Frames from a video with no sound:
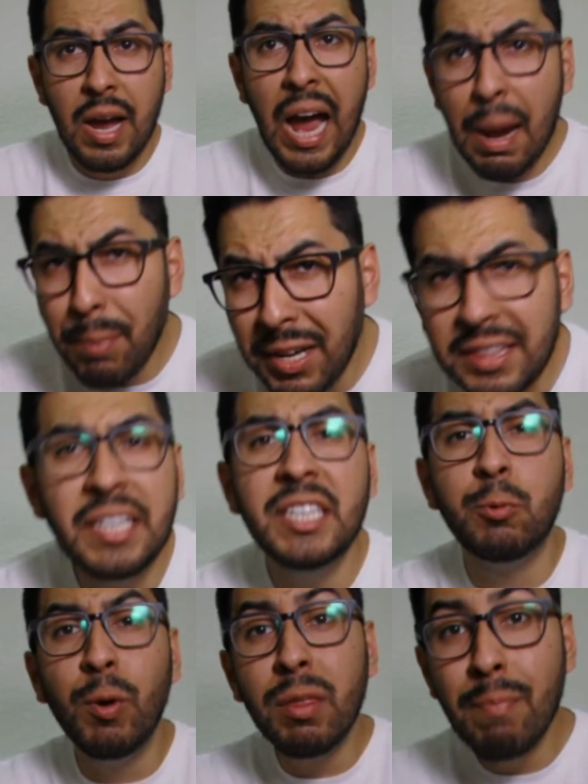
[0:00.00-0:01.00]
I bought these
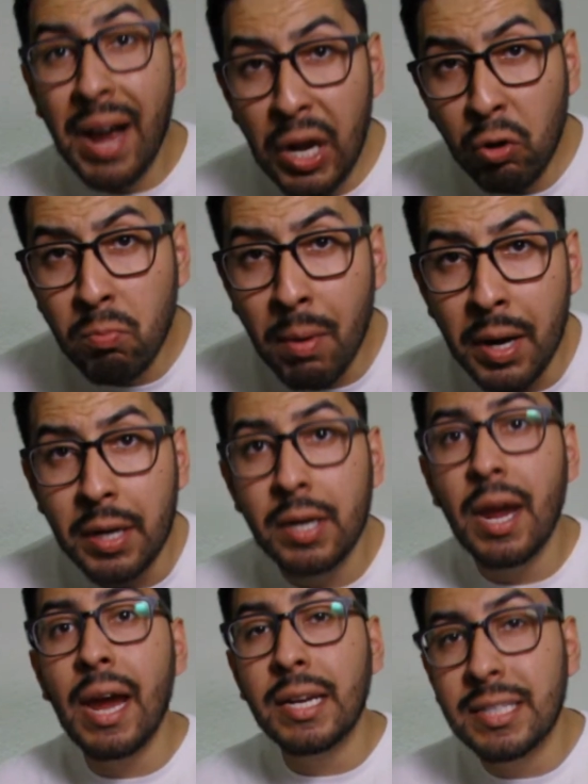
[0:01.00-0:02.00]
with my own money
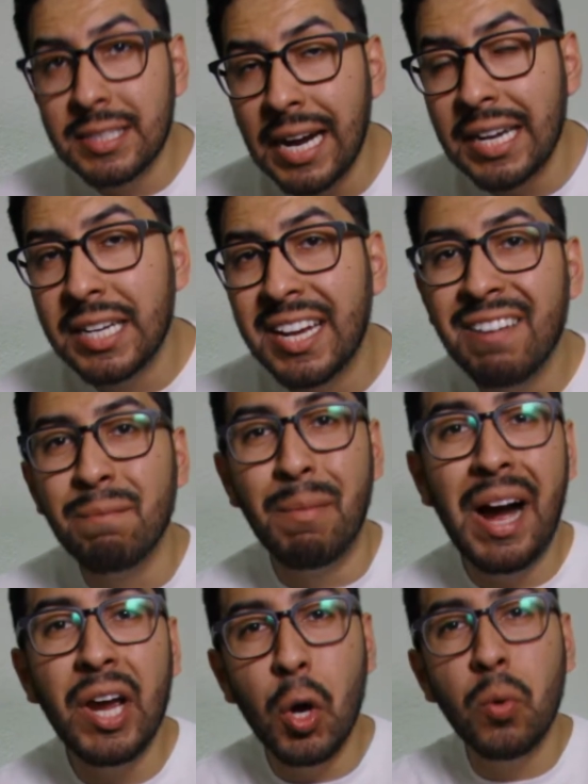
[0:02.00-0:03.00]
and decided to give
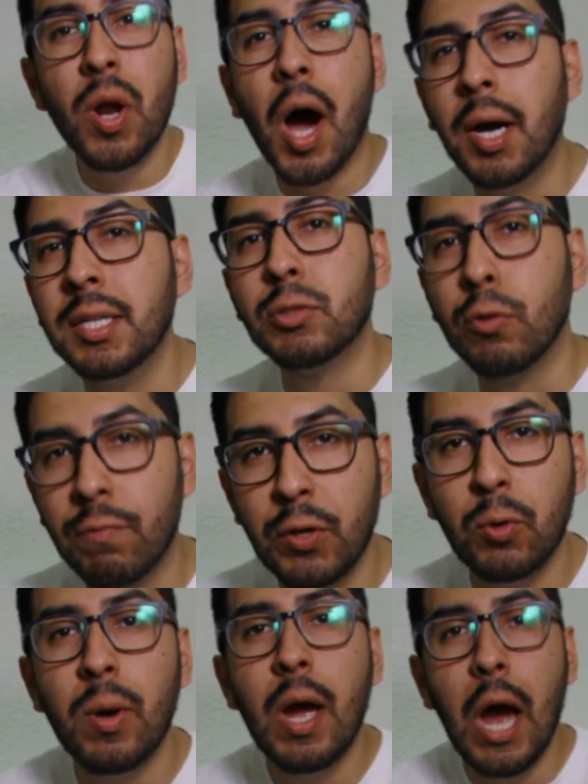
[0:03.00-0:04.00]
my own honest
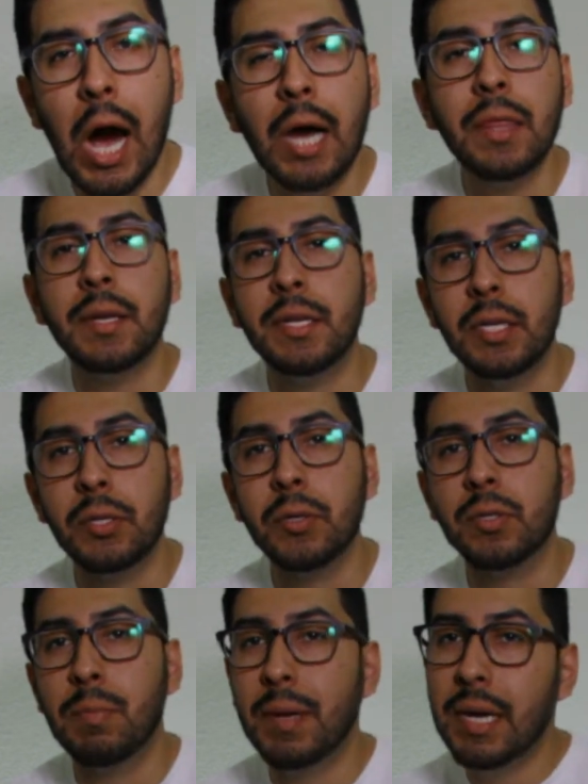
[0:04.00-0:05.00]
review on the
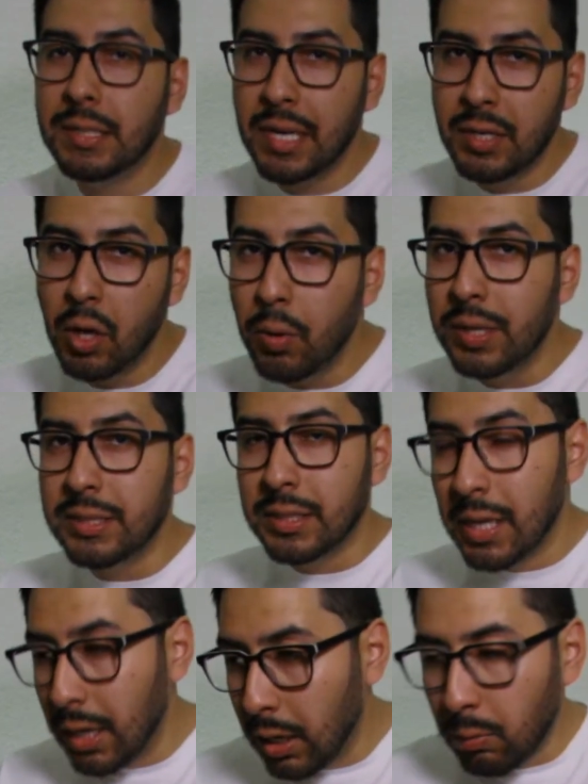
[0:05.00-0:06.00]
t-shirts because I noticed
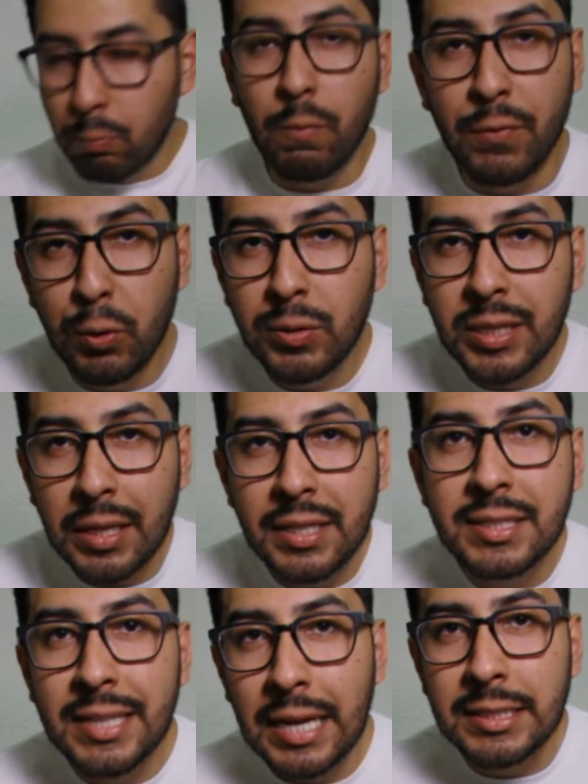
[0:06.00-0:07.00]
reviews on
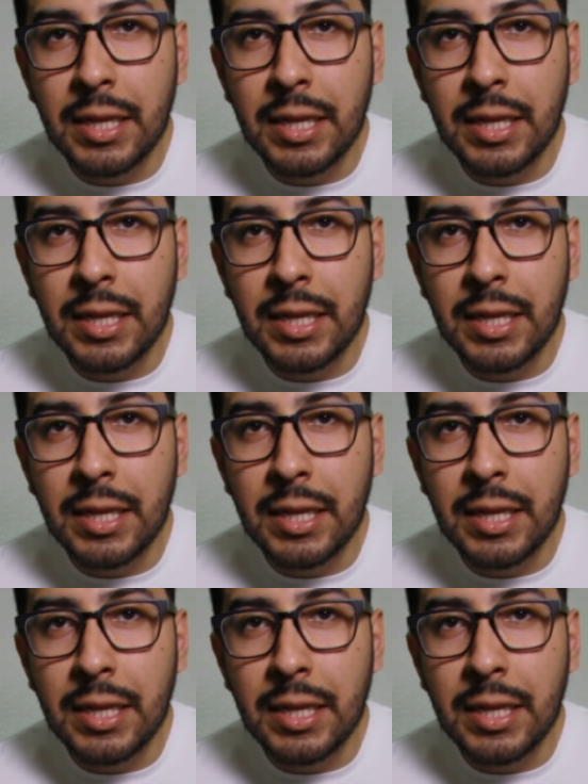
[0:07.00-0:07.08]
these kinds